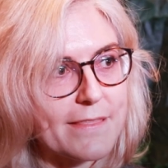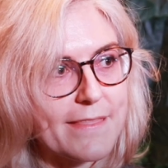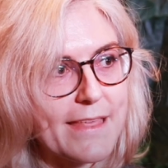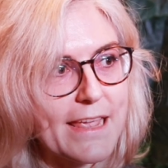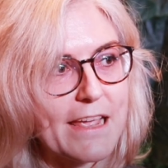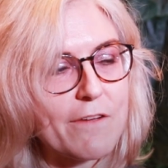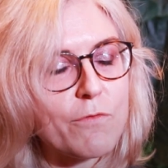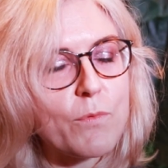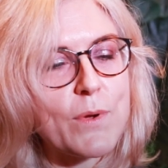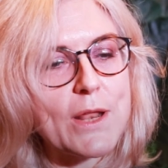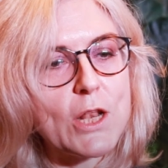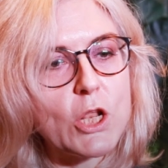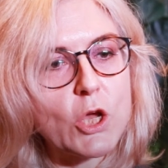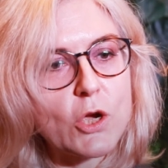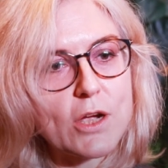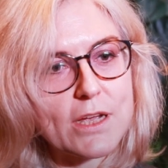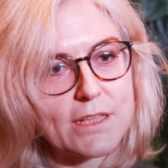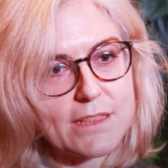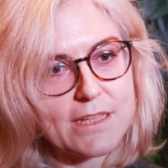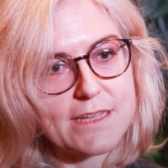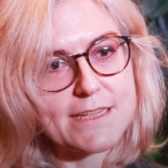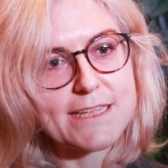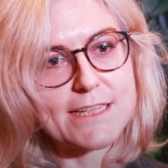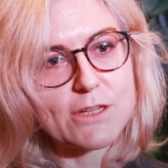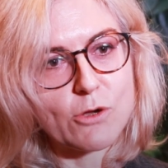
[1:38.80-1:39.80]
think if we look
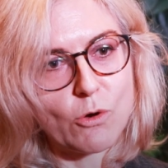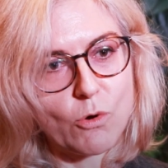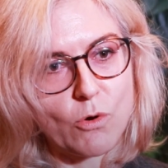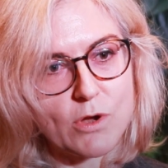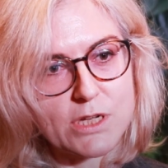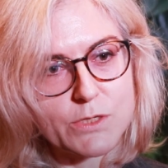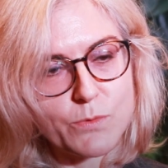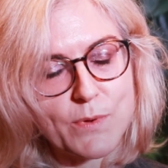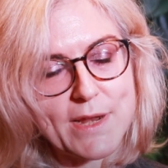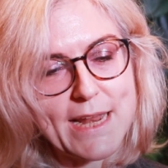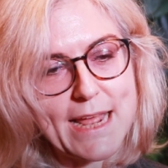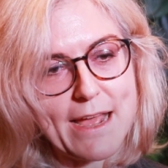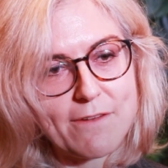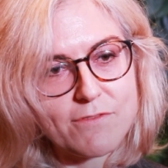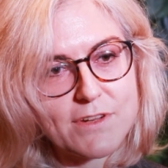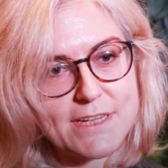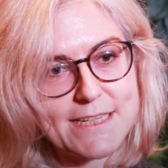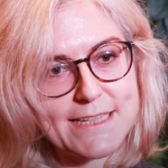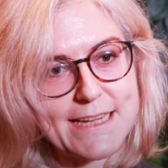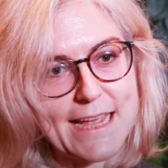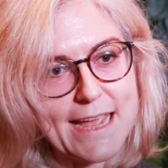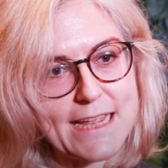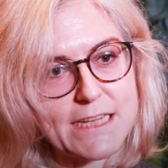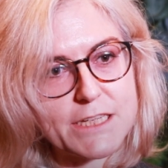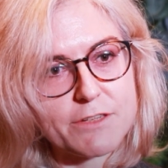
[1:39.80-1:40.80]
at the scores, we'd have to
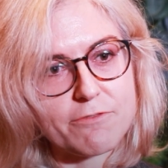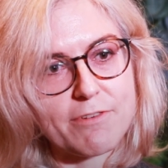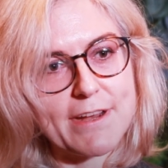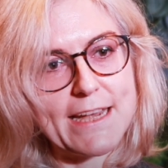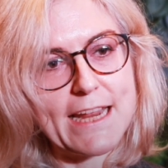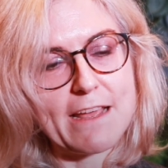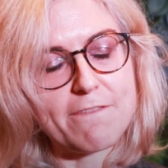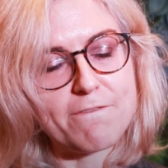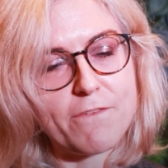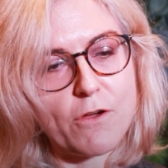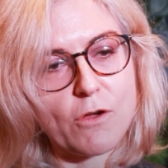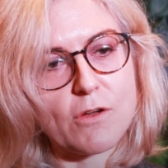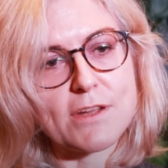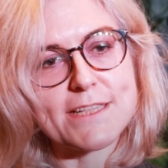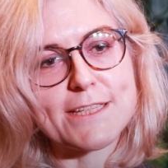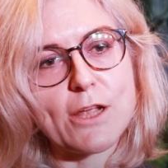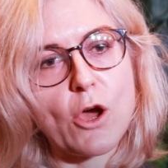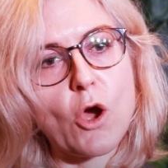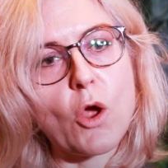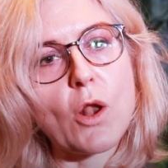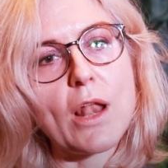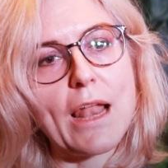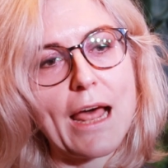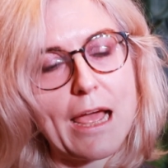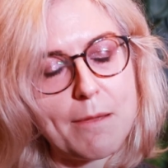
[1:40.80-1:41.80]
say it's really a focus
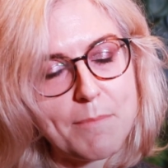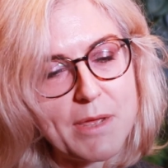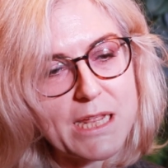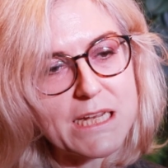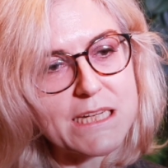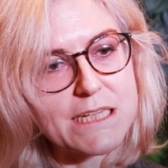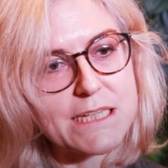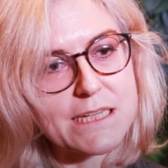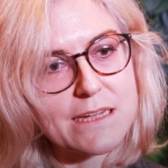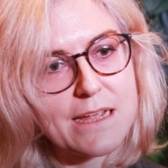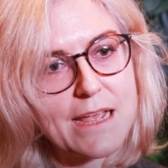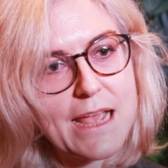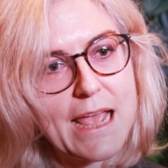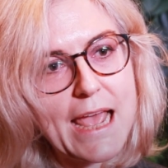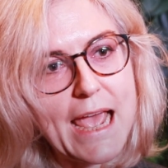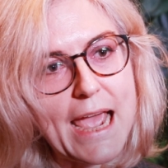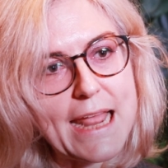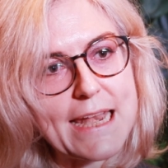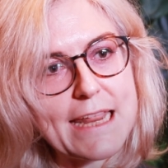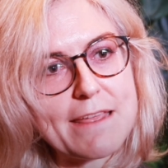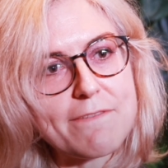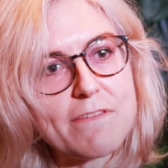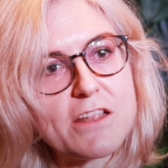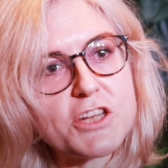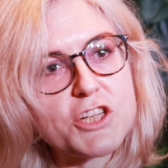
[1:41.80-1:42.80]
on climate,
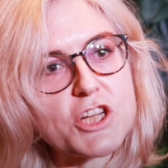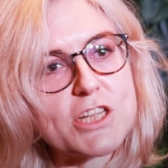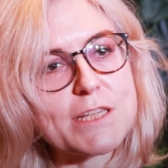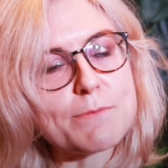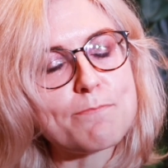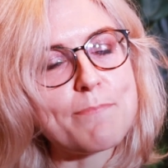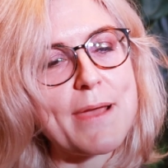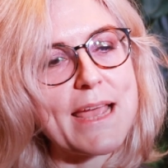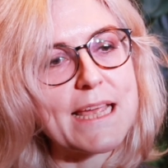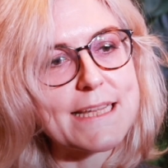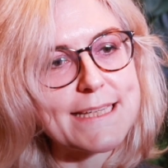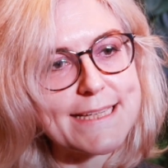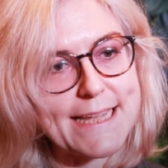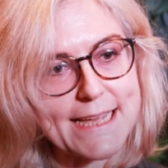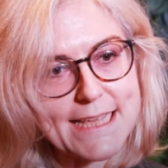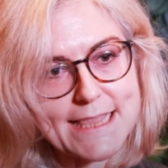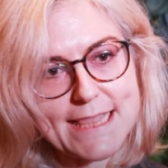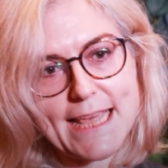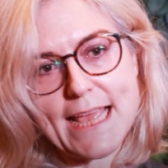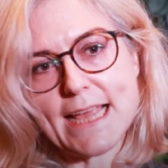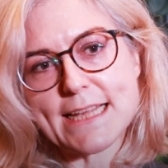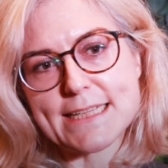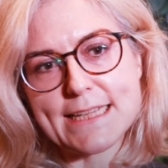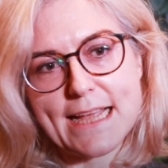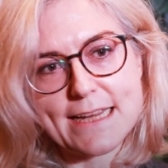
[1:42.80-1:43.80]
and even just basic
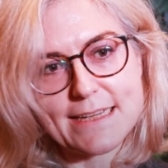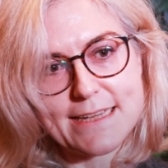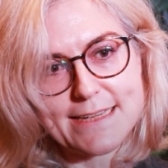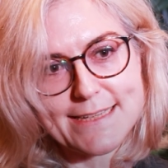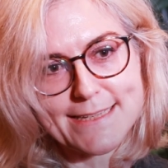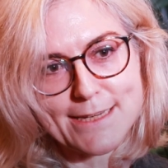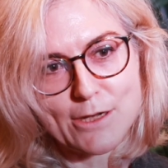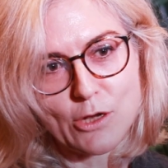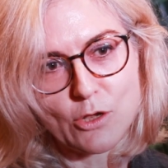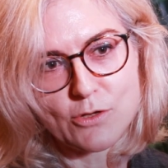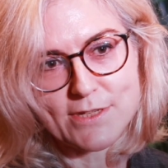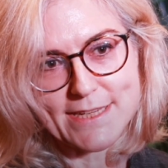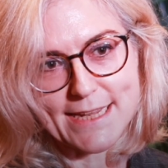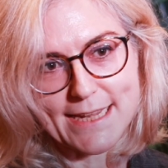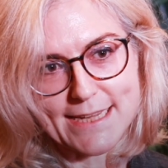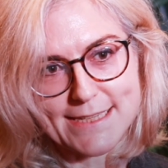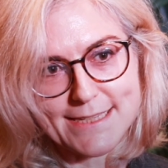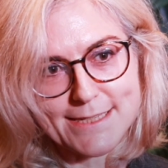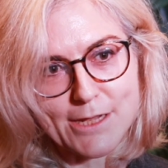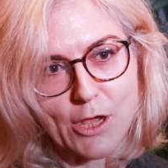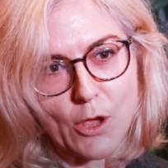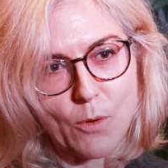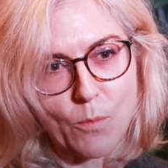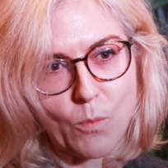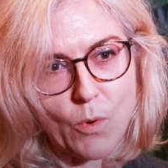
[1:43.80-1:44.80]
things like disclosing
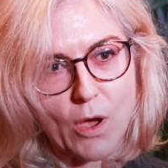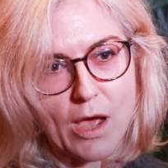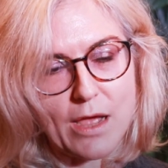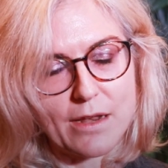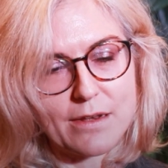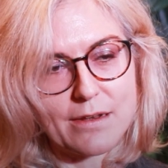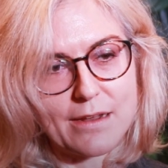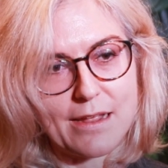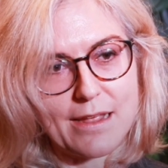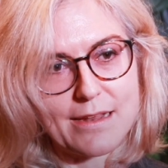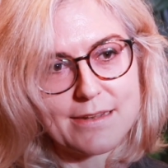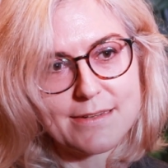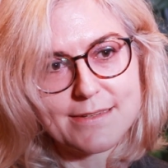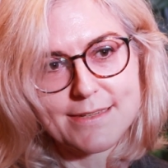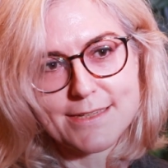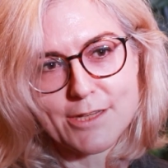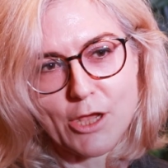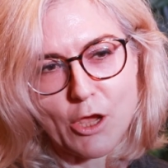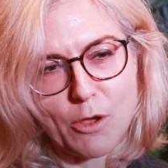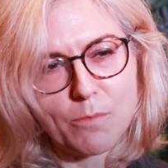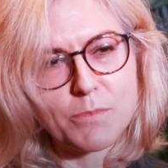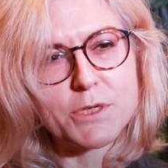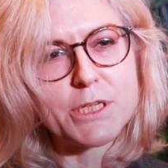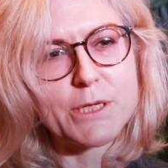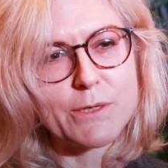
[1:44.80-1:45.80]
Scope 1 and
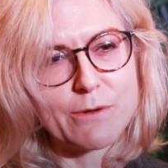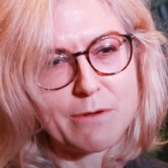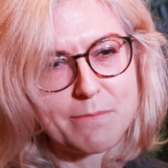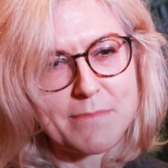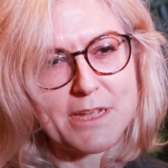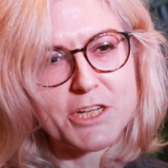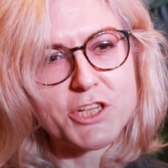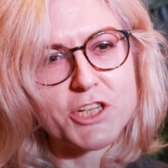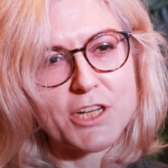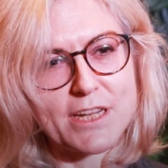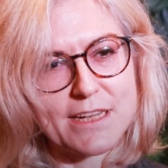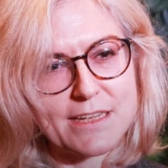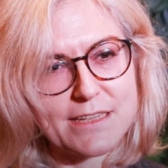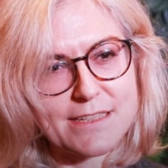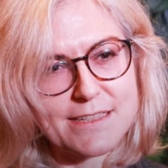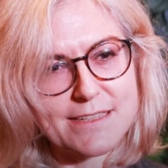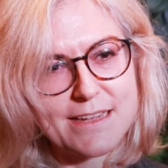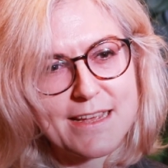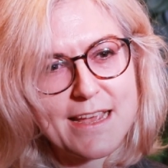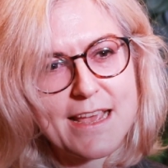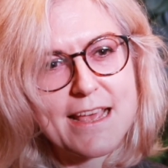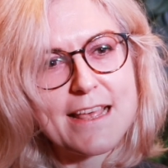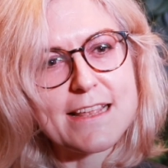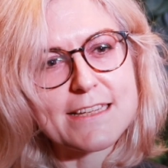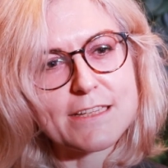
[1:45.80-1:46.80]
Scope 2 emissions.
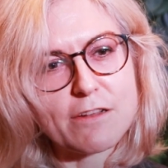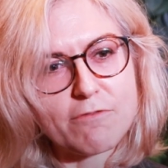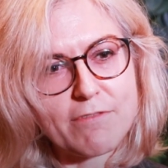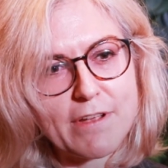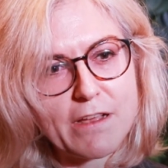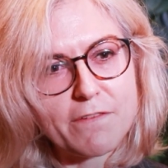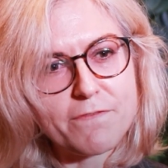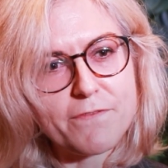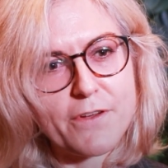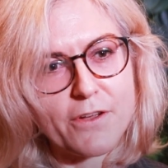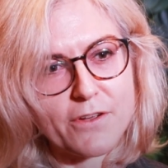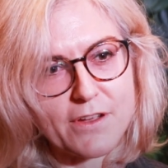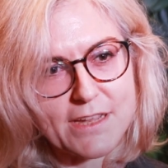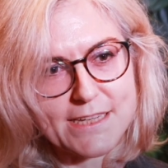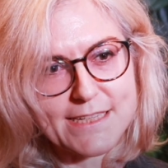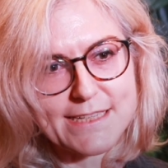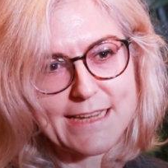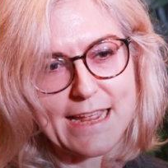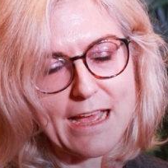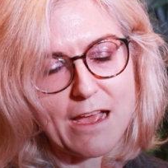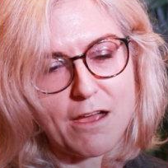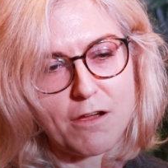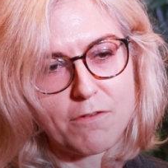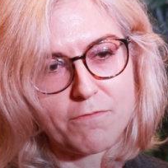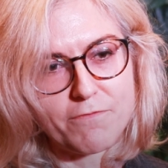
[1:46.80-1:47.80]
It's a real focus
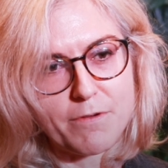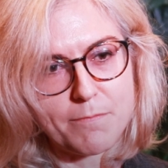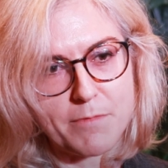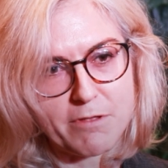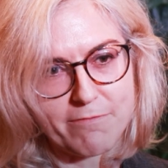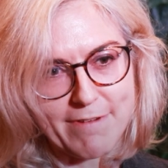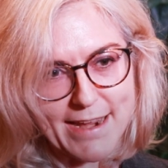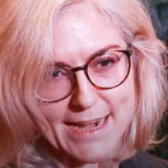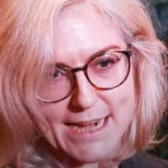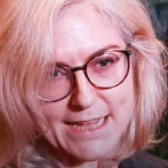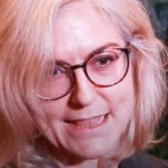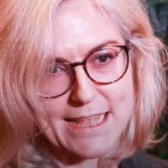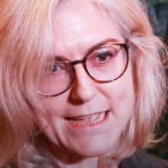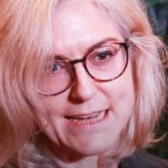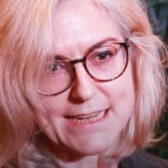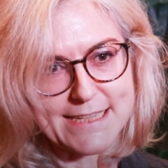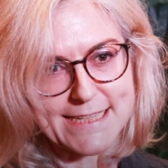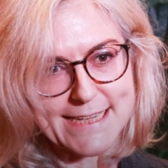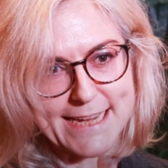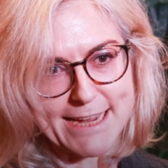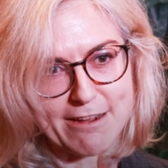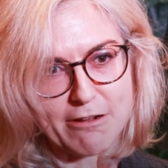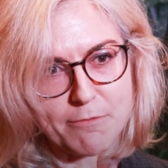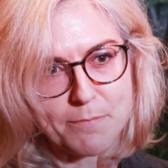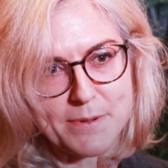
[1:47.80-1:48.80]
now from the regulators
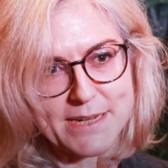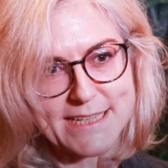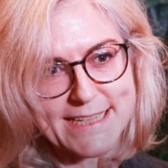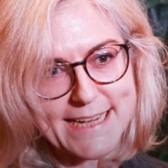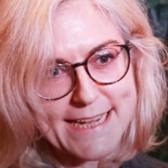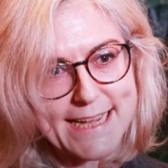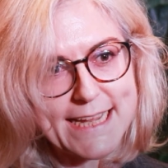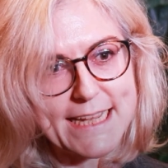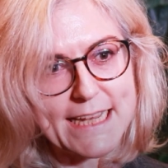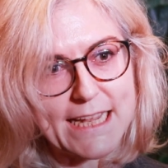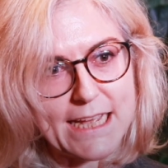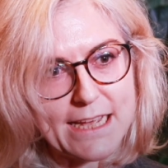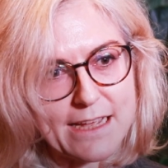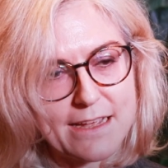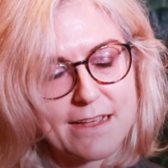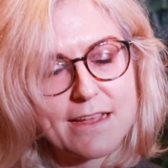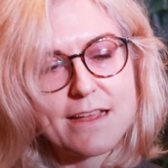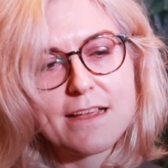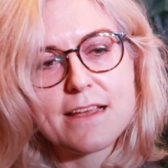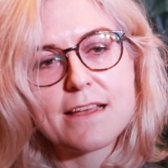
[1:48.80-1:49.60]
here in particular.